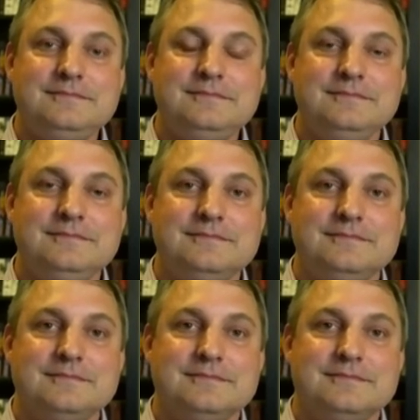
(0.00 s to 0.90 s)

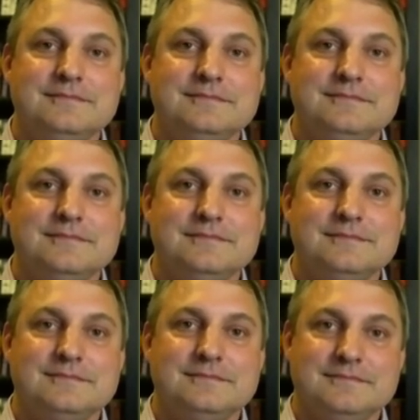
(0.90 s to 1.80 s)

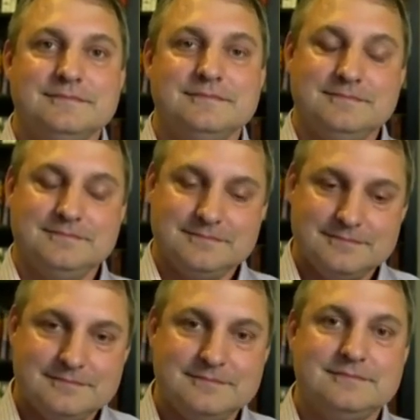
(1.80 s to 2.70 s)

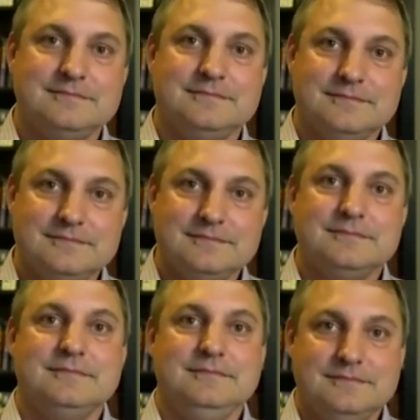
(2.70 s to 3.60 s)

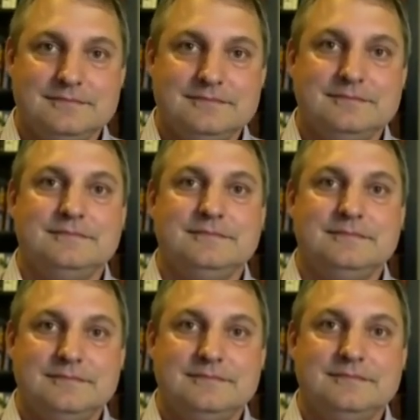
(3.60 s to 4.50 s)

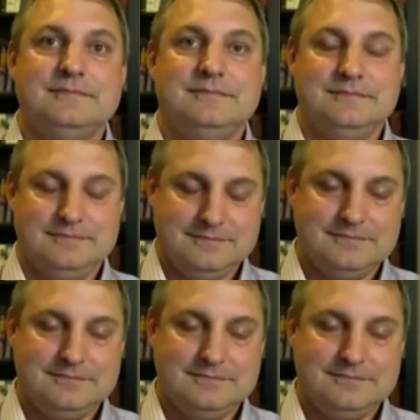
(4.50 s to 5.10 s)
(not speaking)